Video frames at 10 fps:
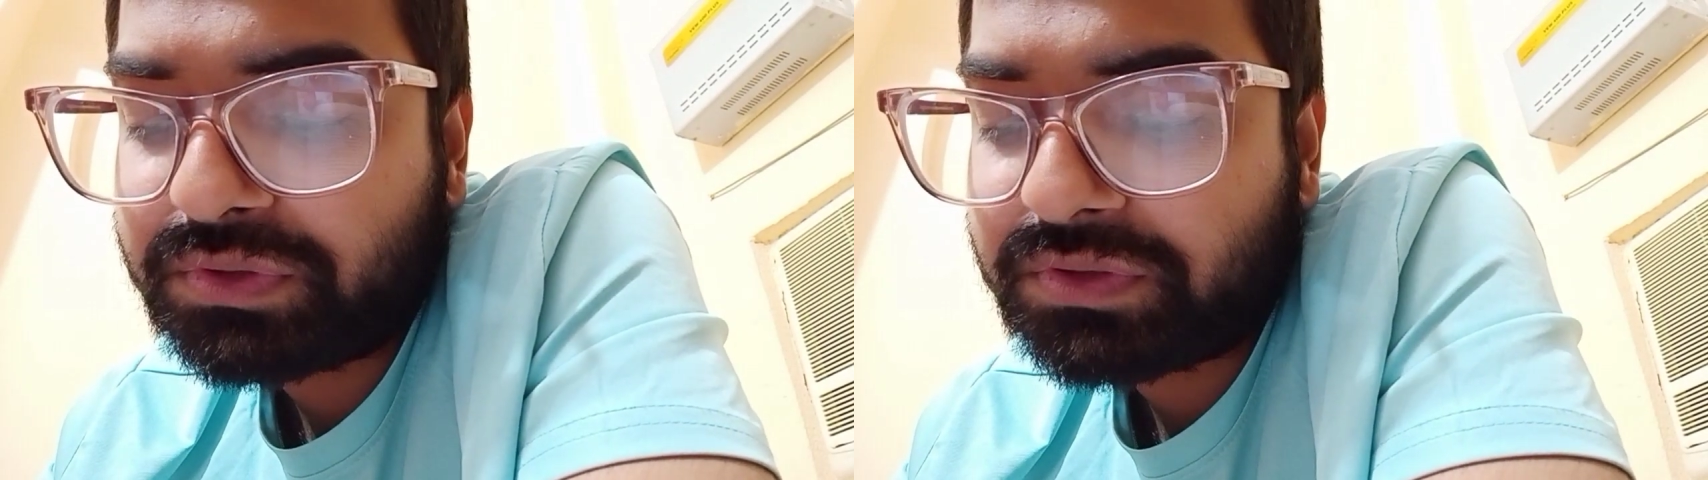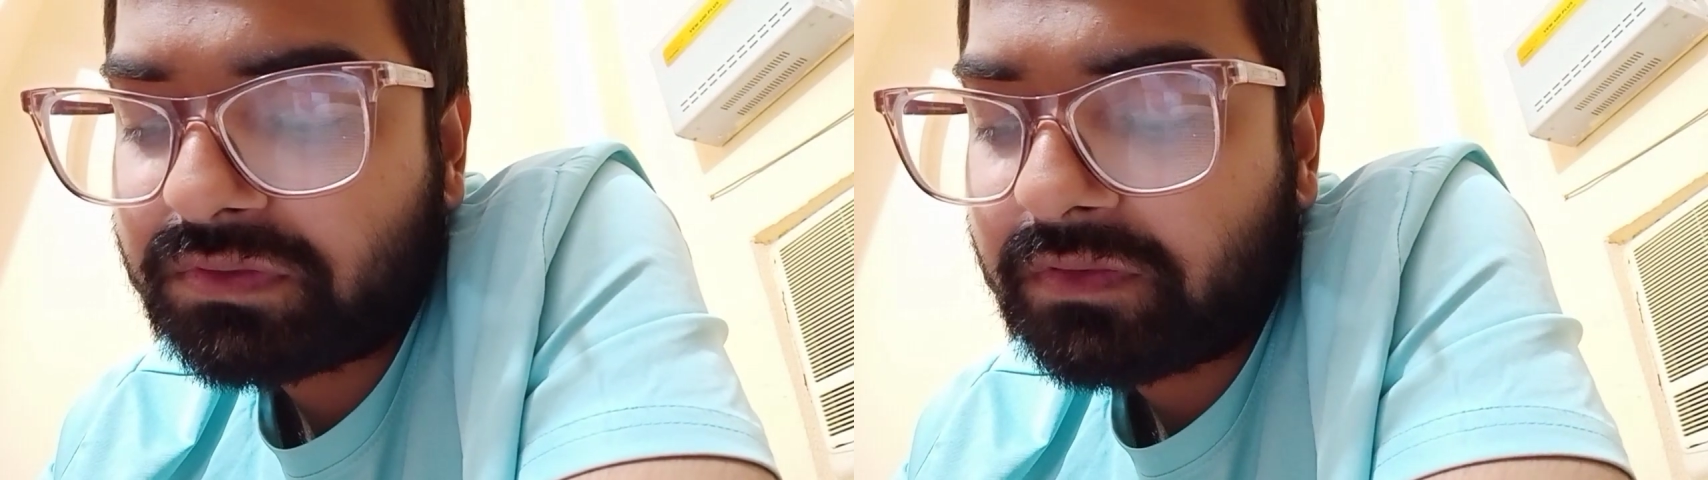
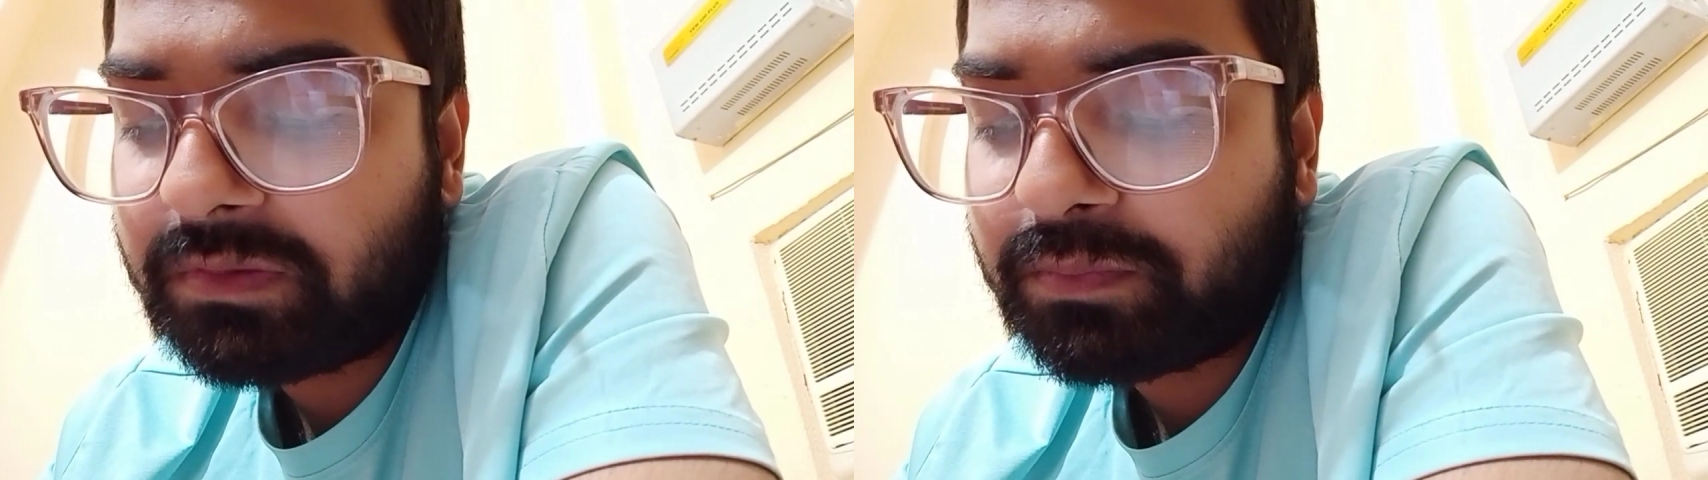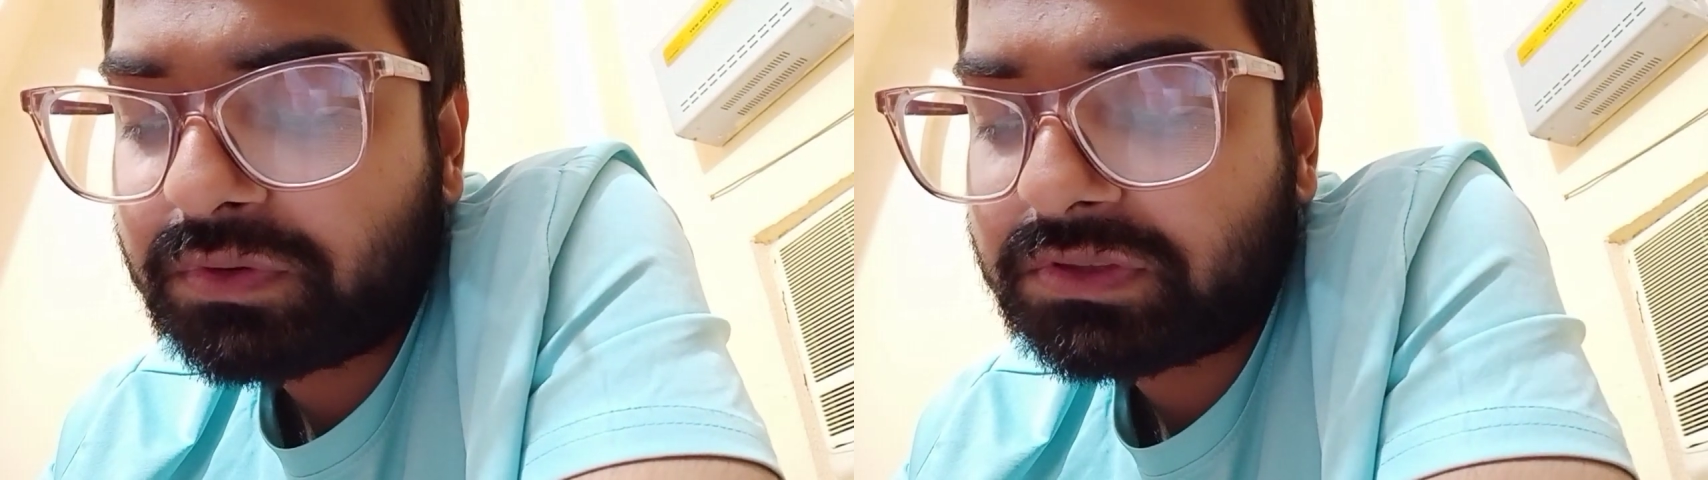position
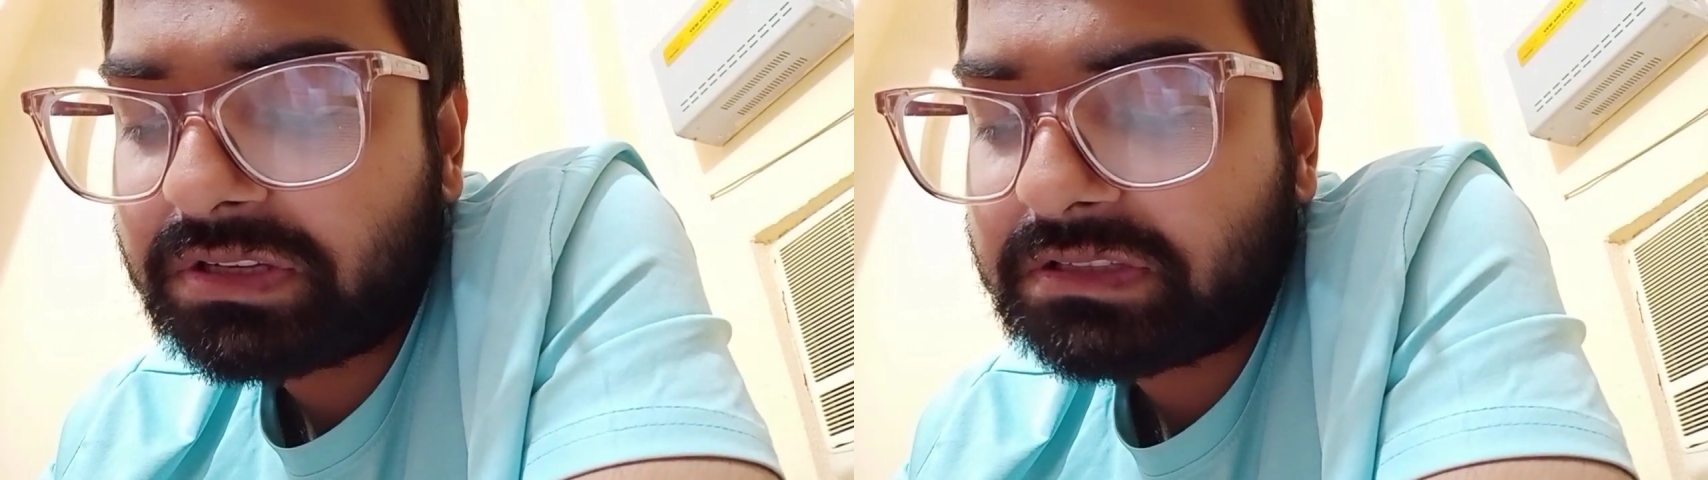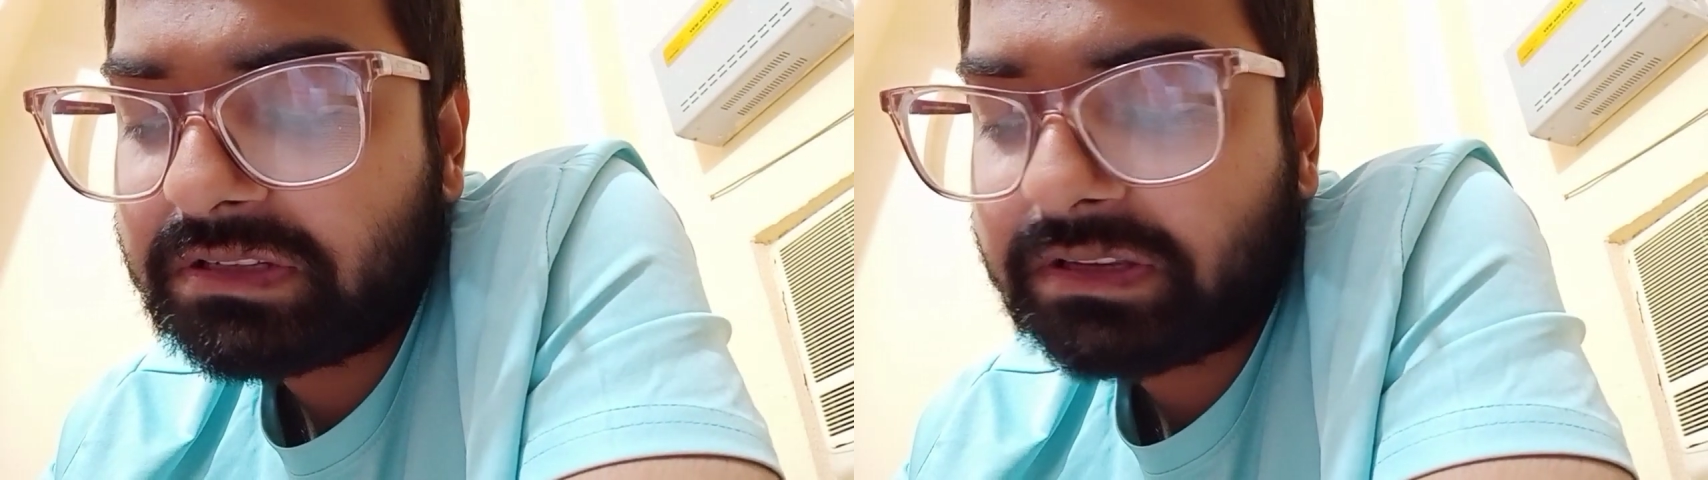of the
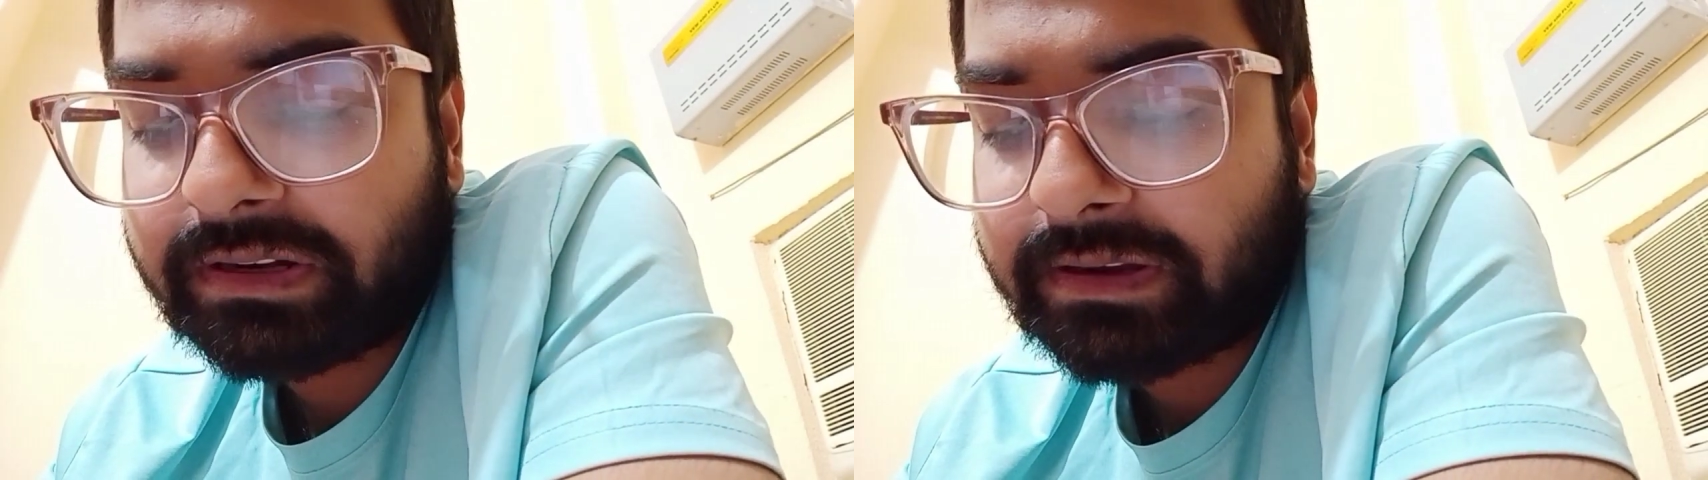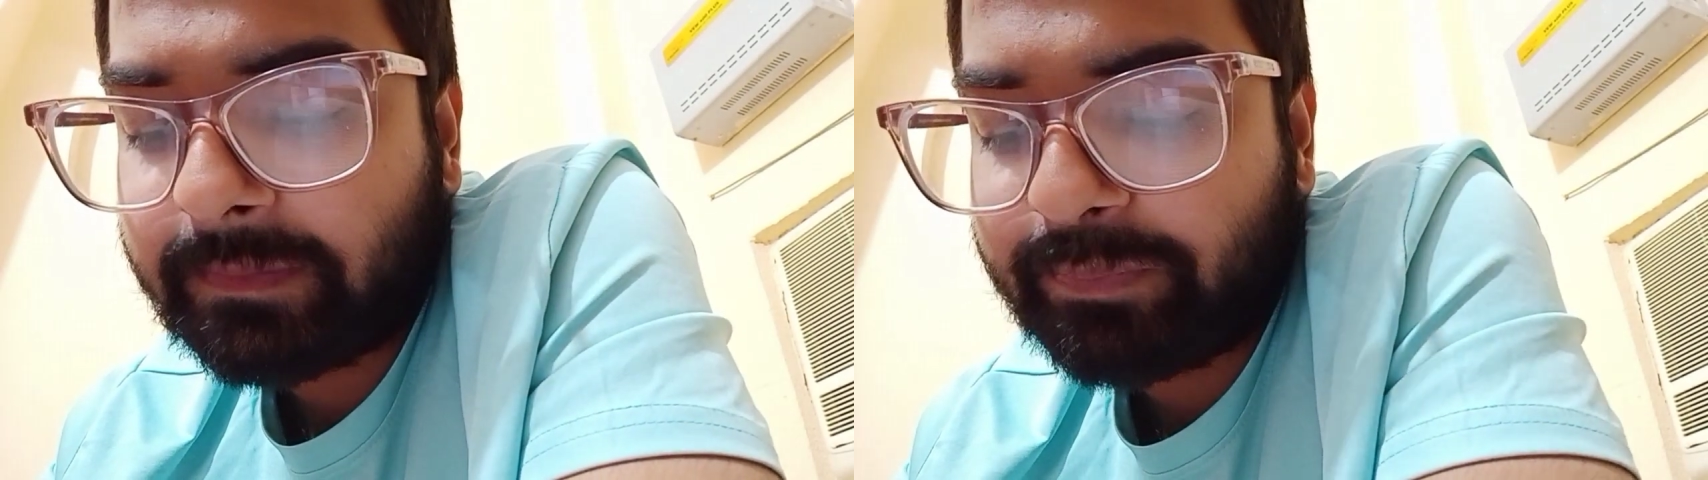Portuguese
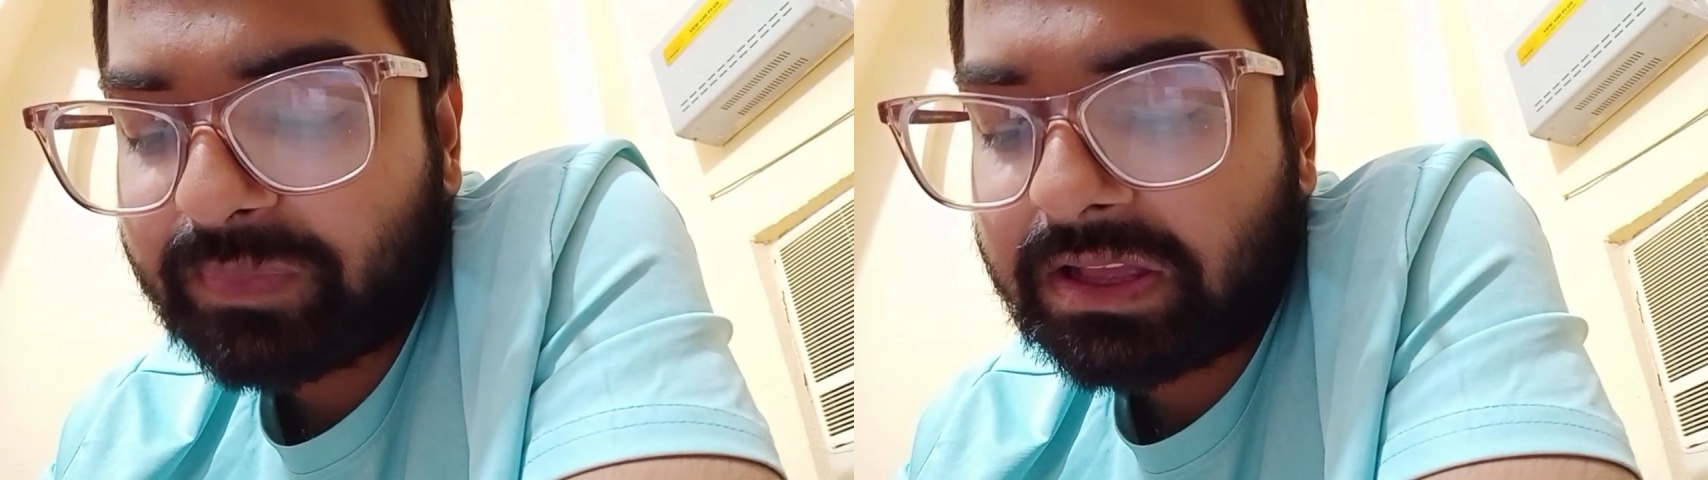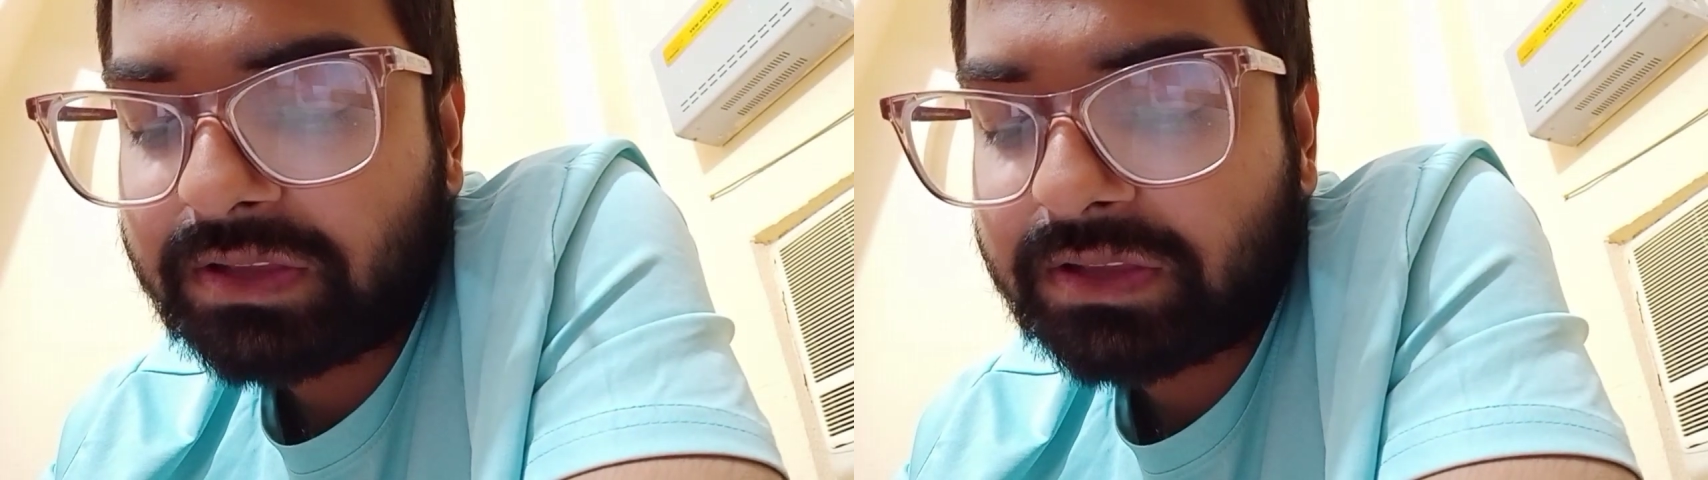in India